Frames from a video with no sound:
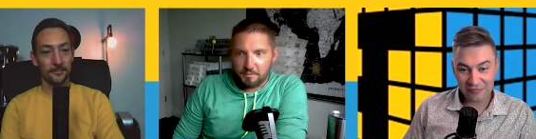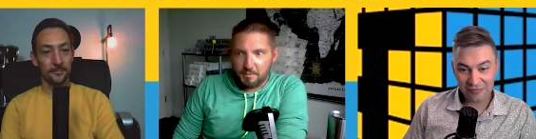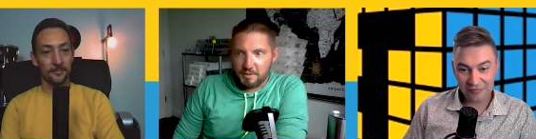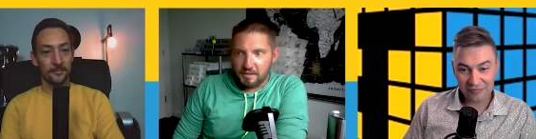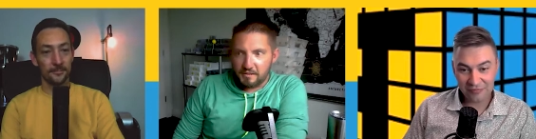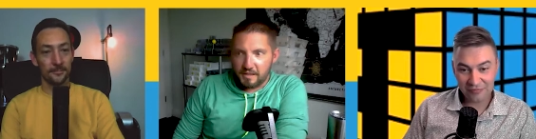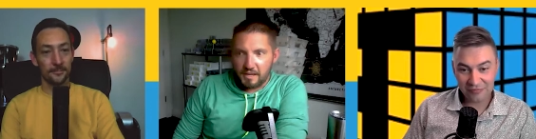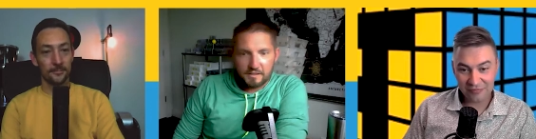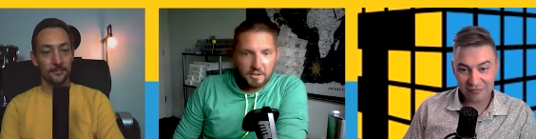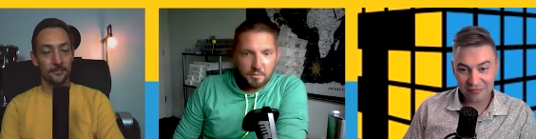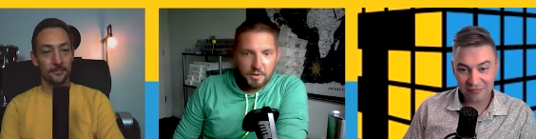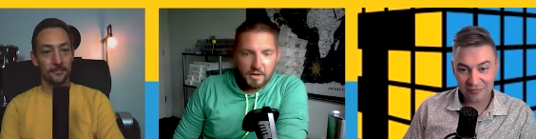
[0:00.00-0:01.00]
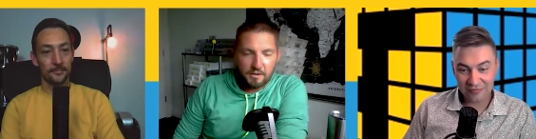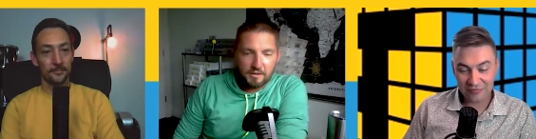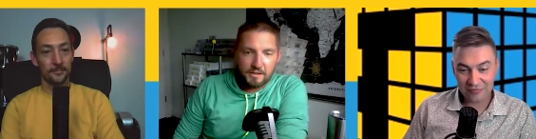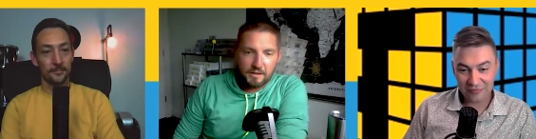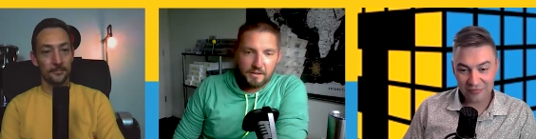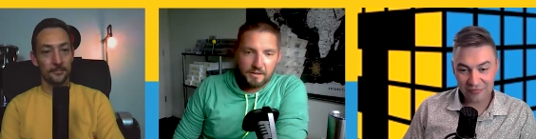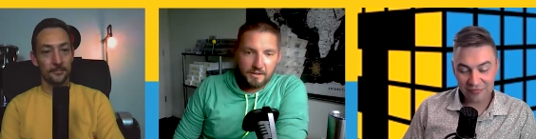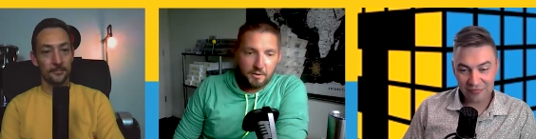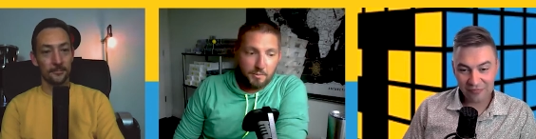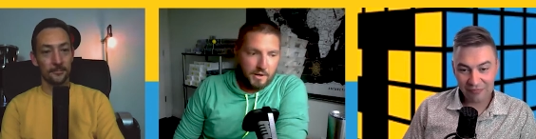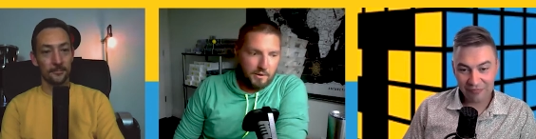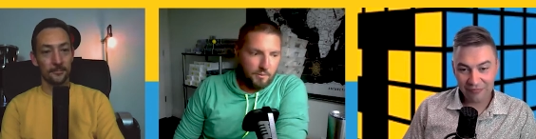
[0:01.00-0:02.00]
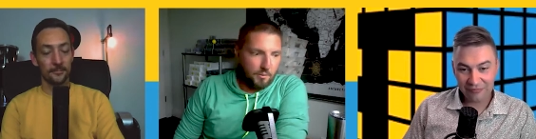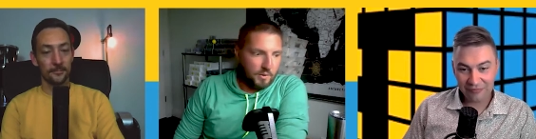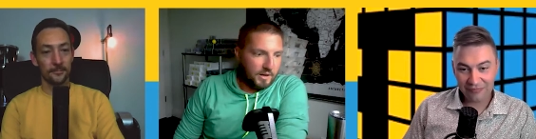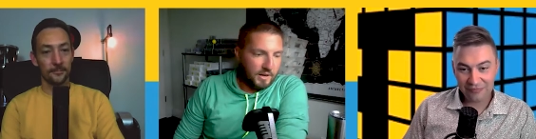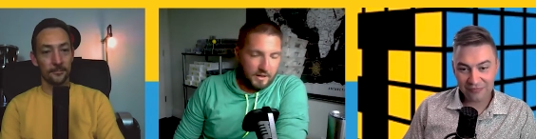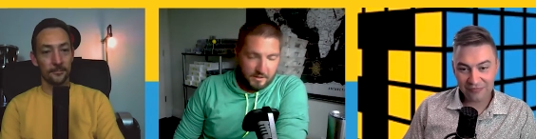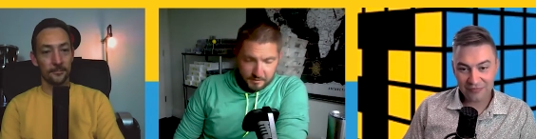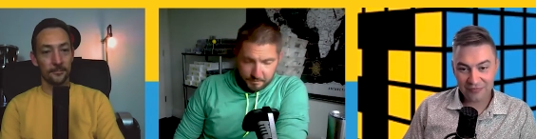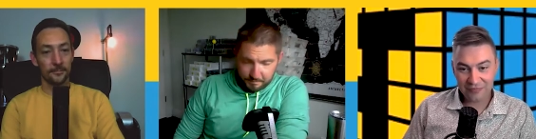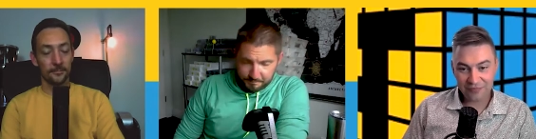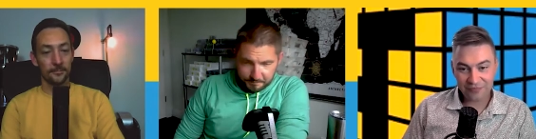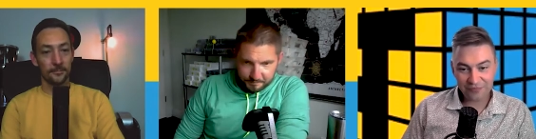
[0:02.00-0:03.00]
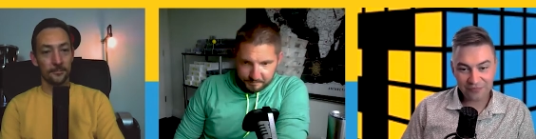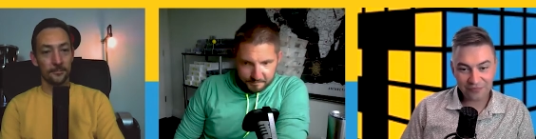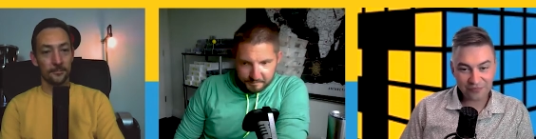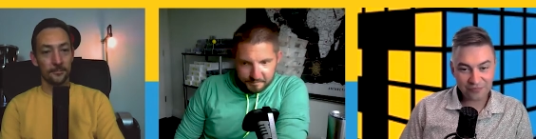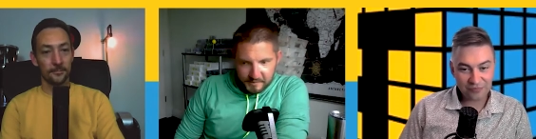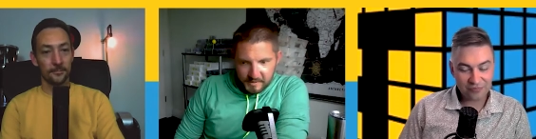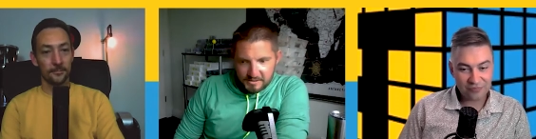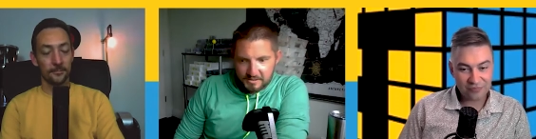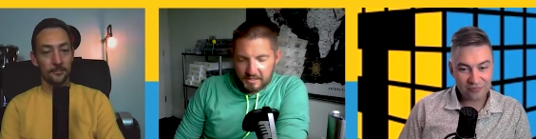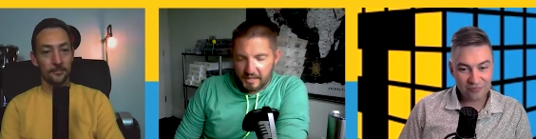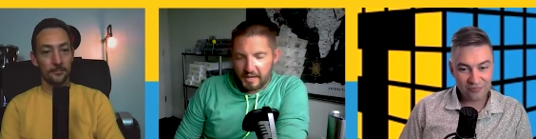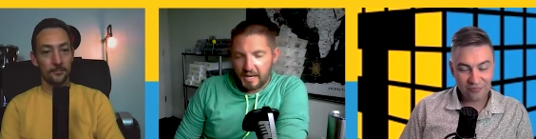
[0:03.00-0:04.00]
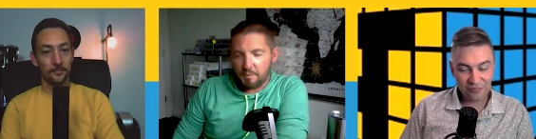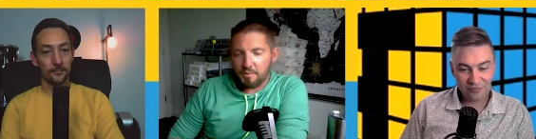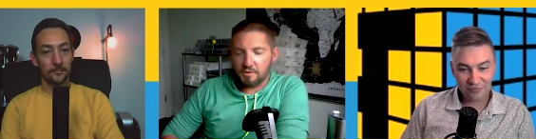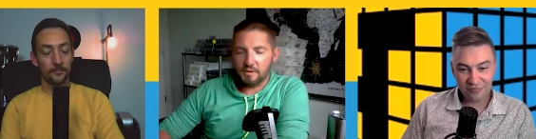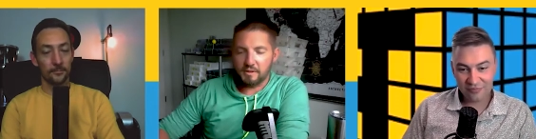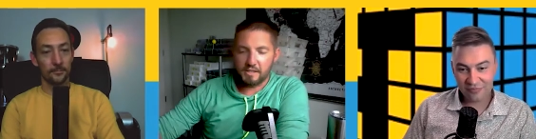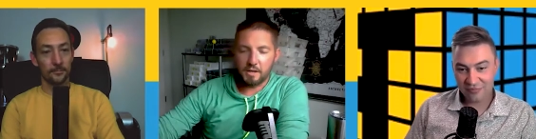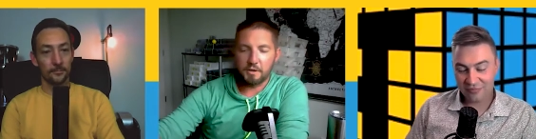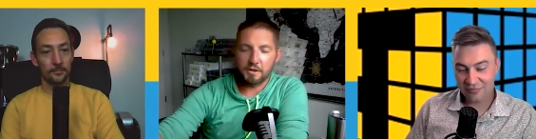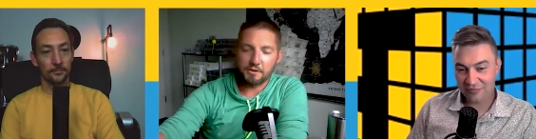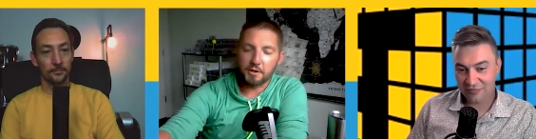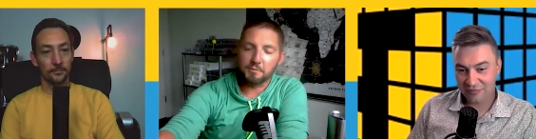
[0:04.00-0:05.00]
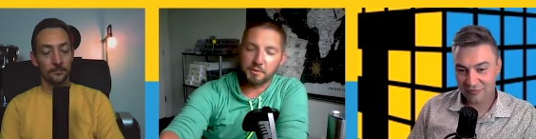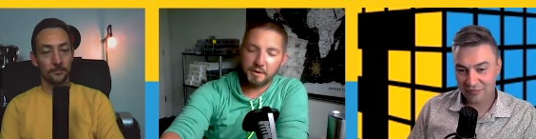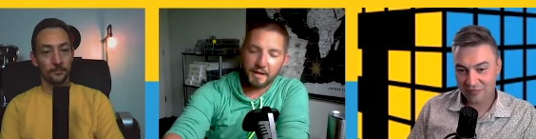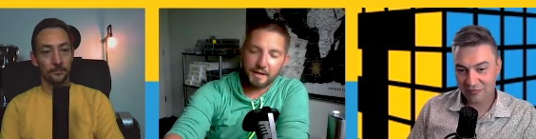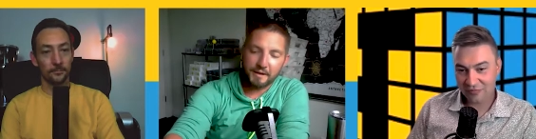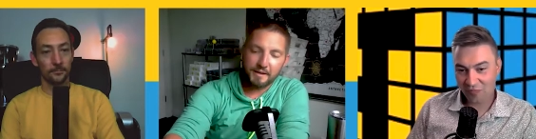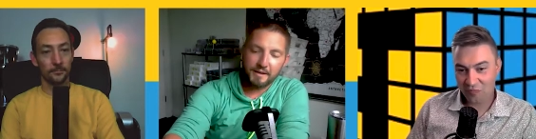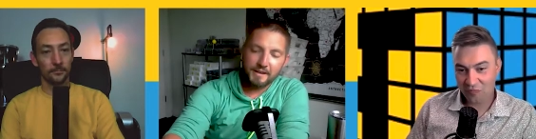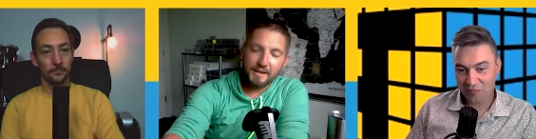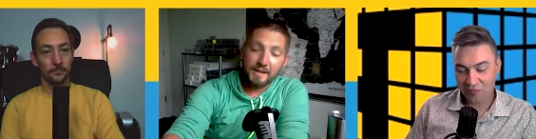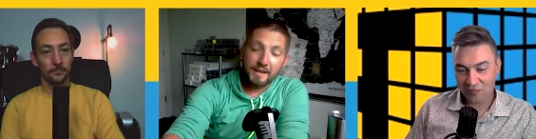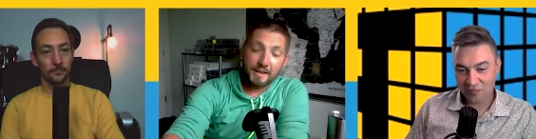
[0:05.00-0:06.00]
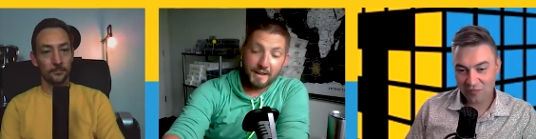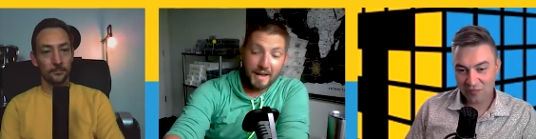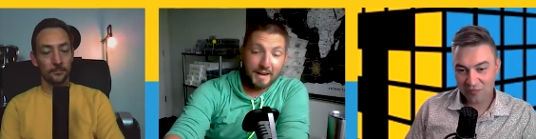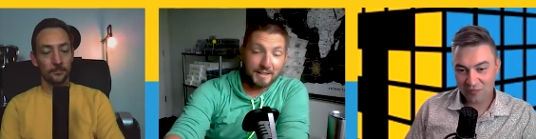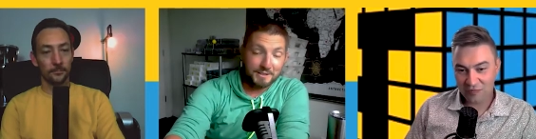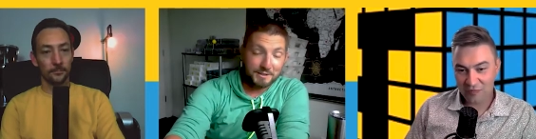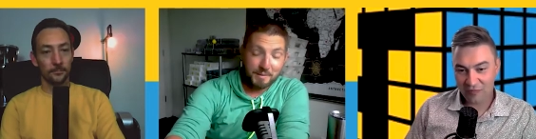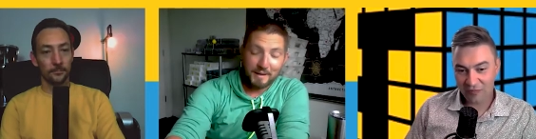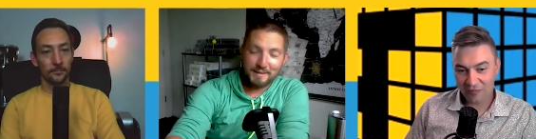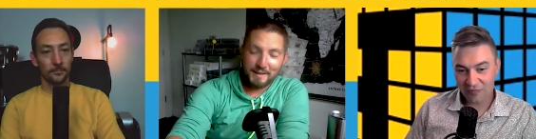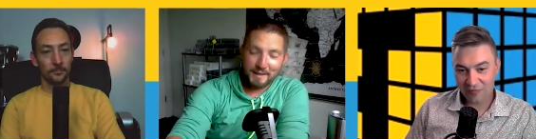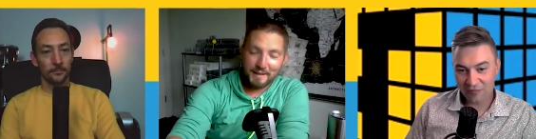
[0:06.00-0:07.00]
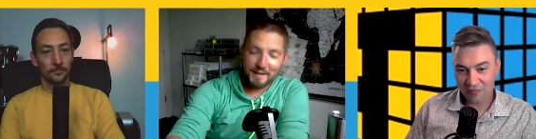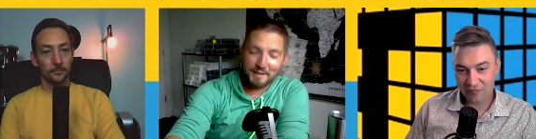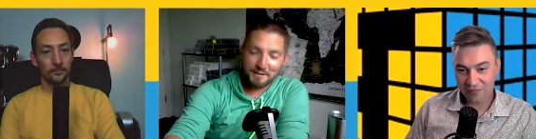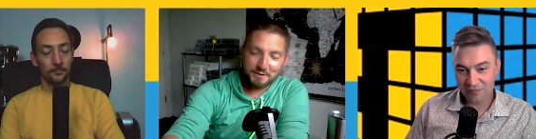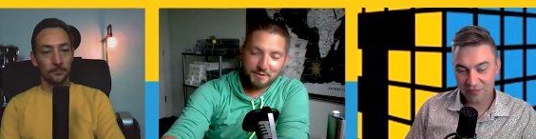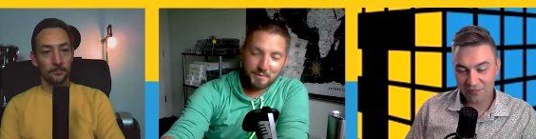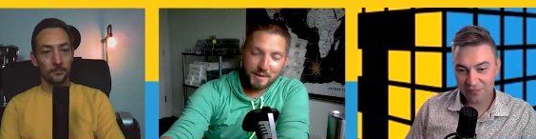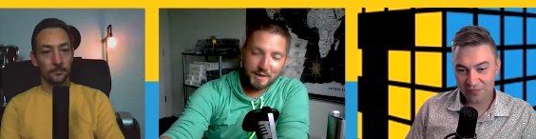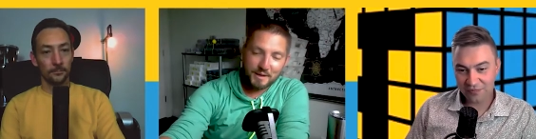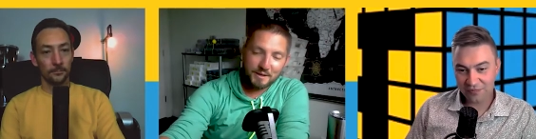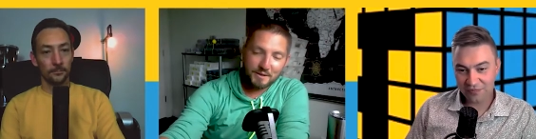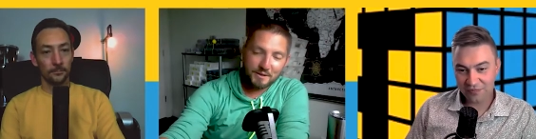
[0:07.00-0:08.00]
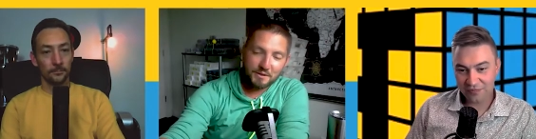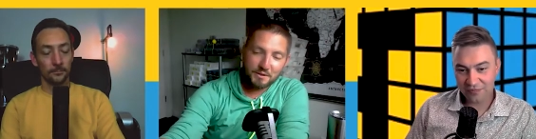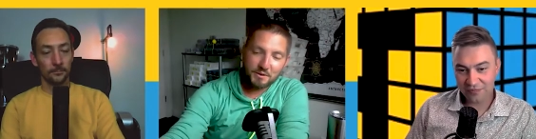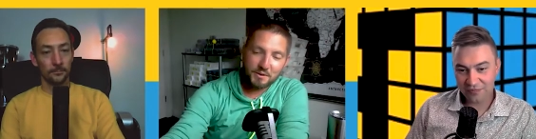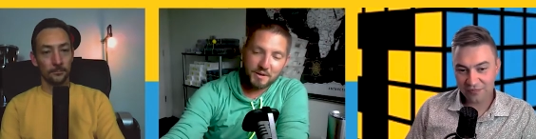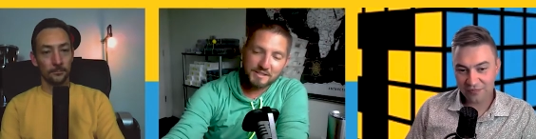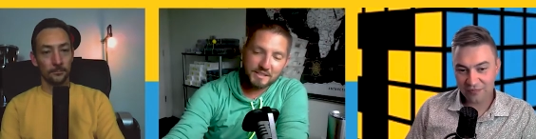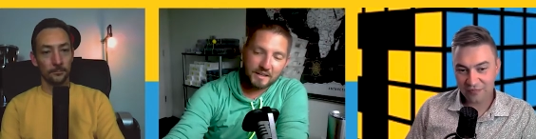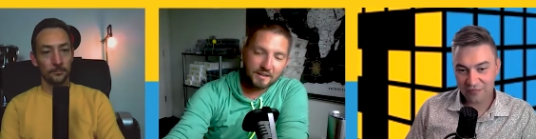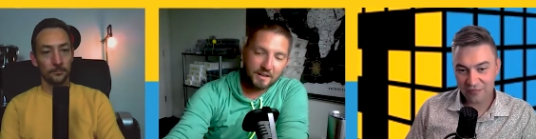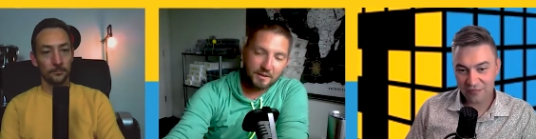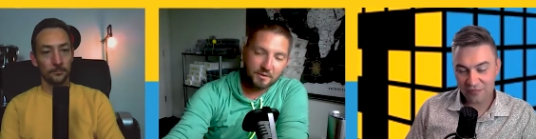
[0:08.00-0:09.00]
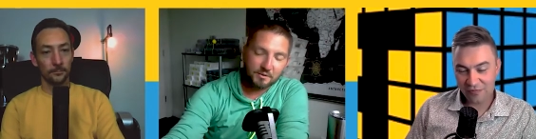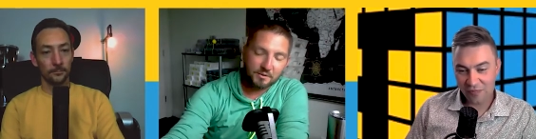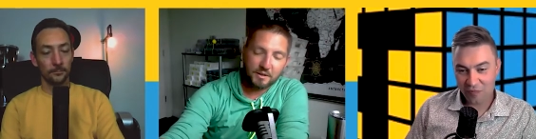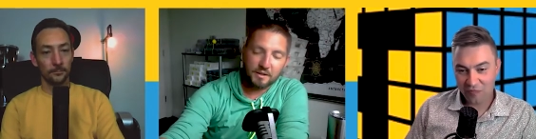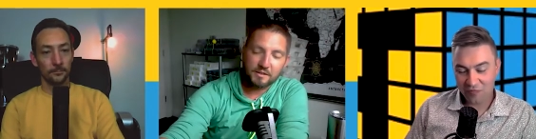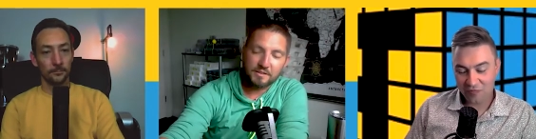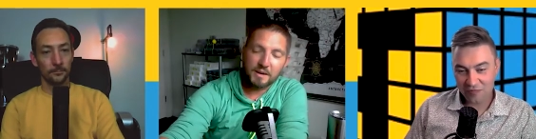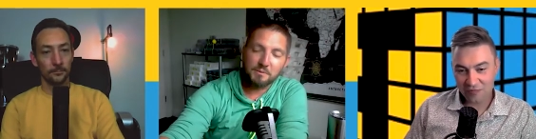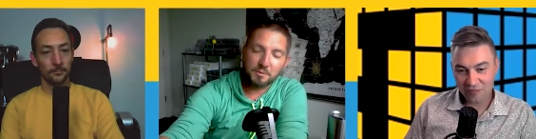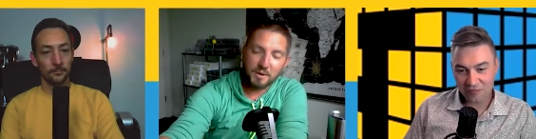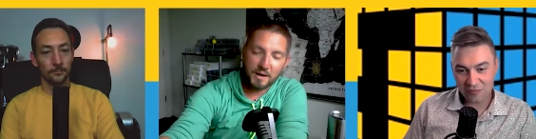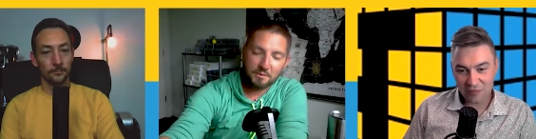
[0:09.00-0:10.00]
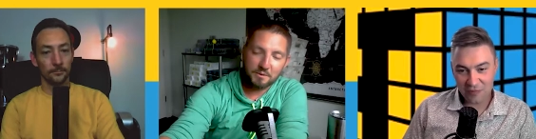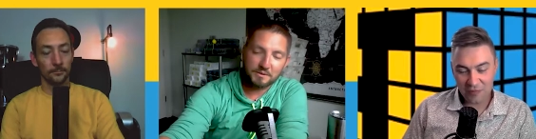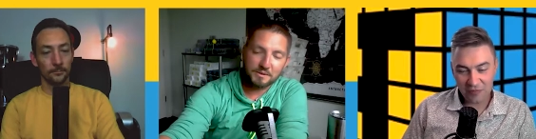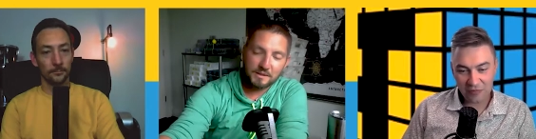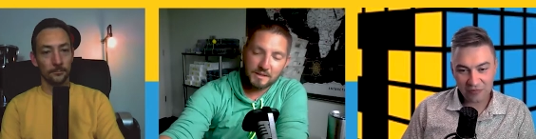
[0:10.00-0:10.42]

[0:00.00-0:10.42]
Speaker 1: piece of content you put out there, no matter what it is. It's just not going to happen. So I think coming to terms with that and, and not expecting things to be crazy in the, in the times where I was